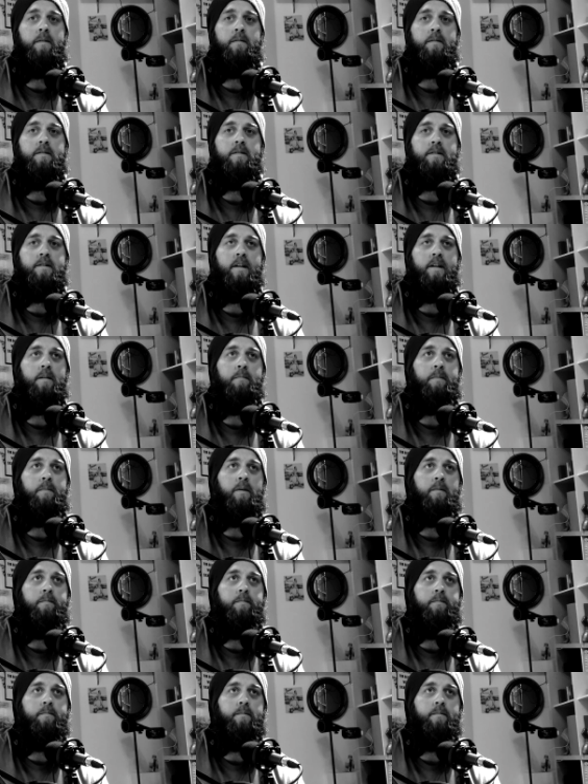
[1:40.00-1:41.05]
going to sticker
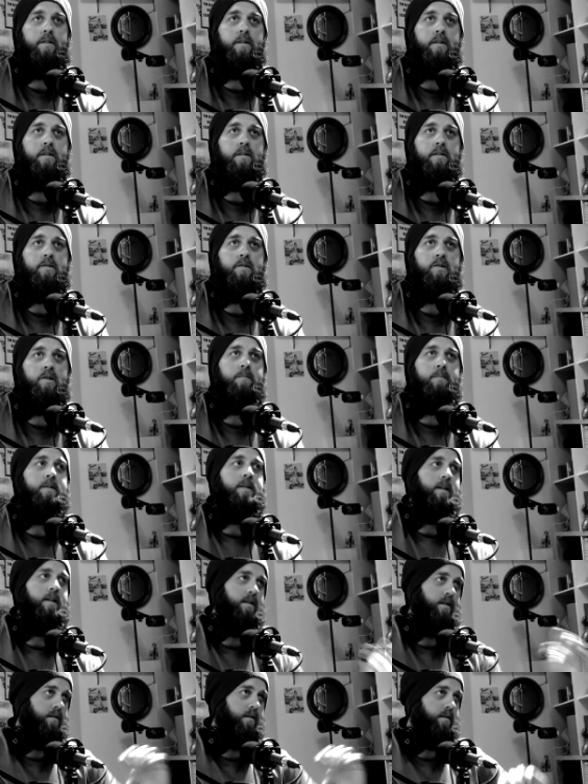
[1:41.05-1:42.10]
bomb the tube
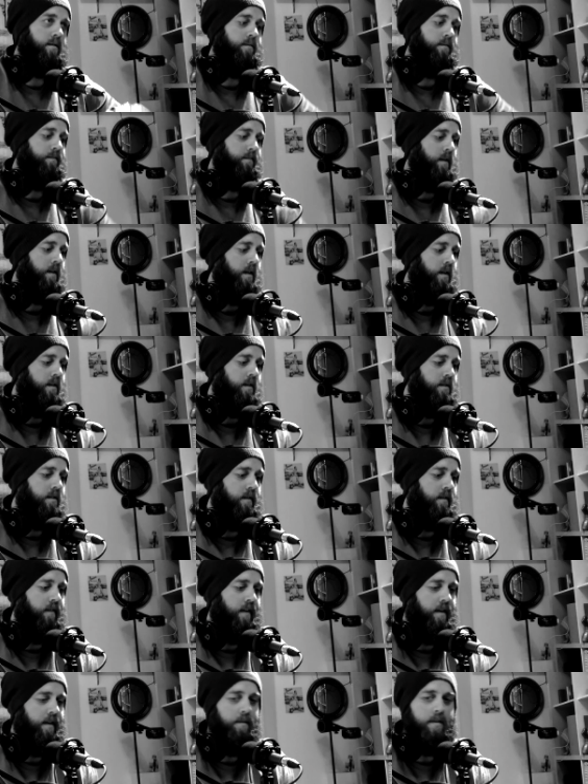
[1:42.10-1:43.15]
stations.
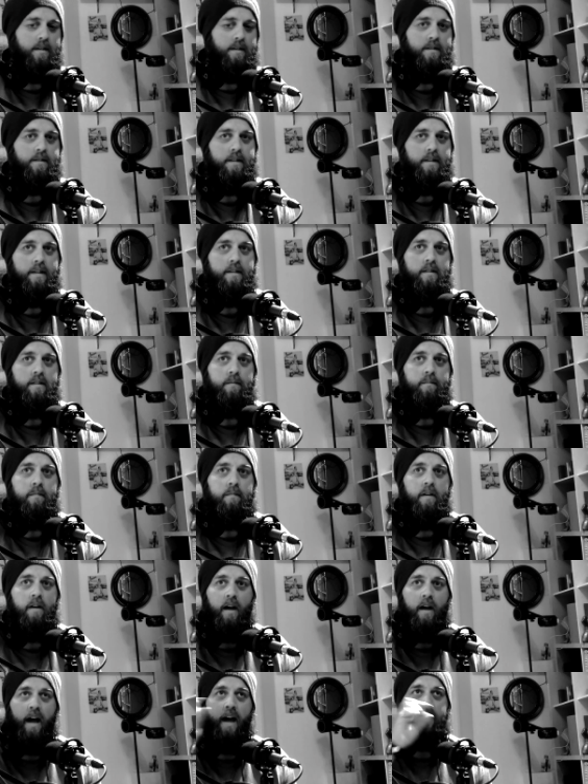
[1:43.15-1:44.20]
So if anyone sees them,
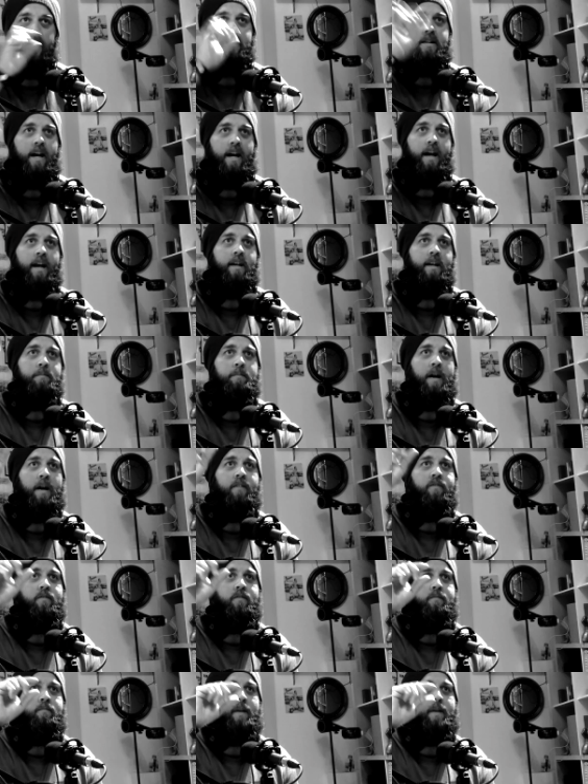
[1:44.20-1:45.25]
hashtag
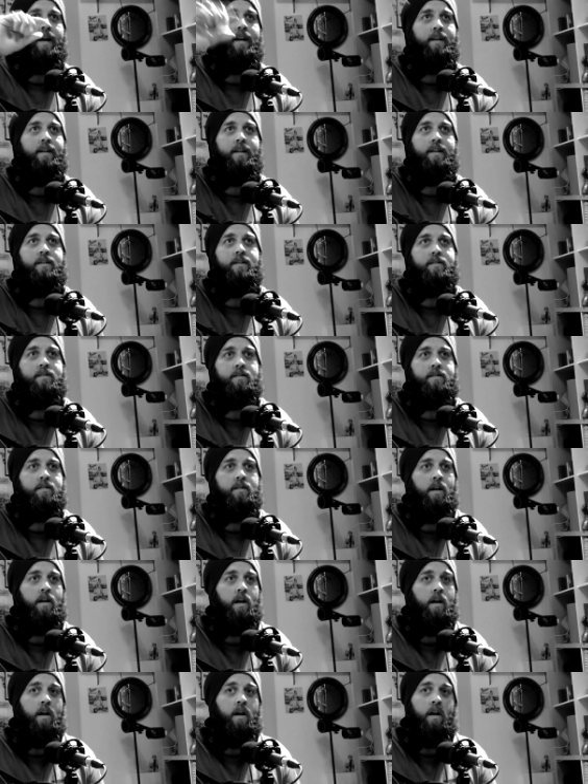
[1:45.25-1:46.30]
Mouth of Manliness,
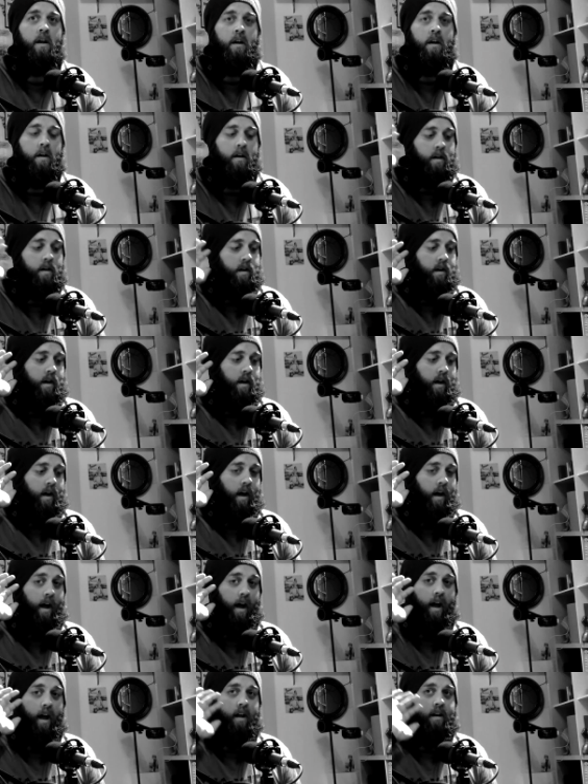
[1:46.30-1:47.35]

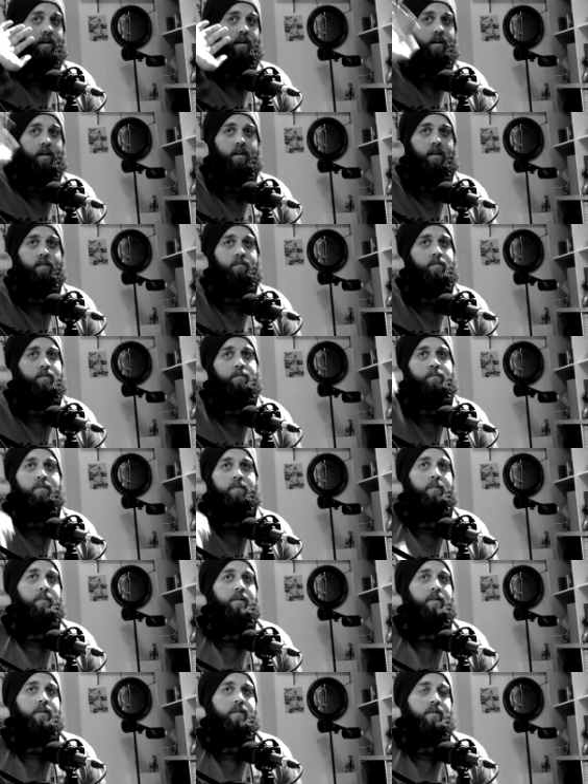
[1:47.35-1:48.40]
and we'll
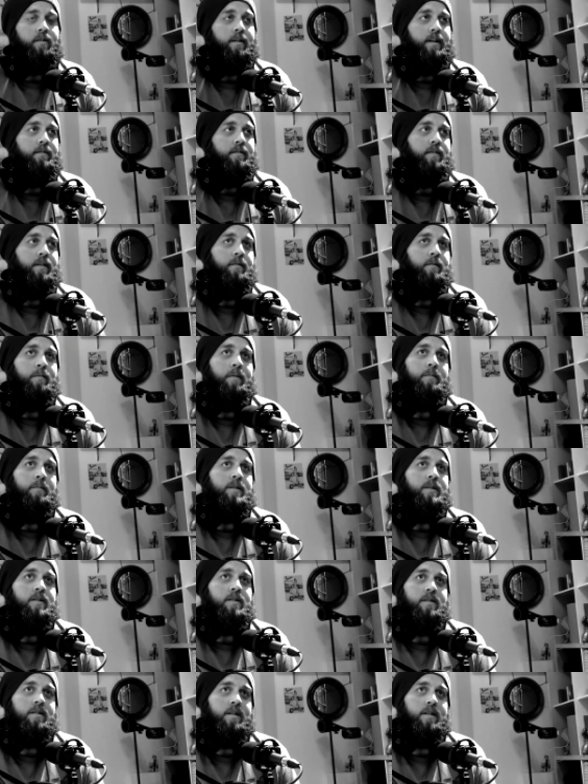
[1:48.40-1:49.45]
probably not do anything. We'll probably
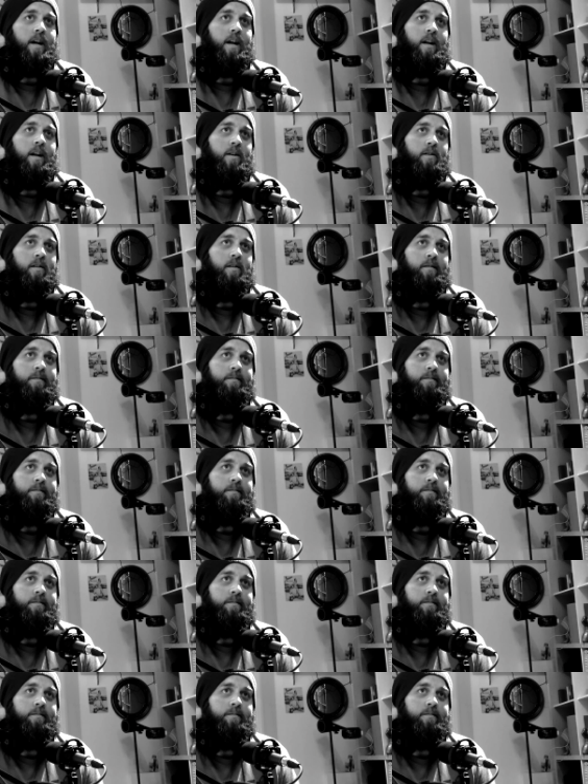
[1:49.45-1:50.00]
just say hello.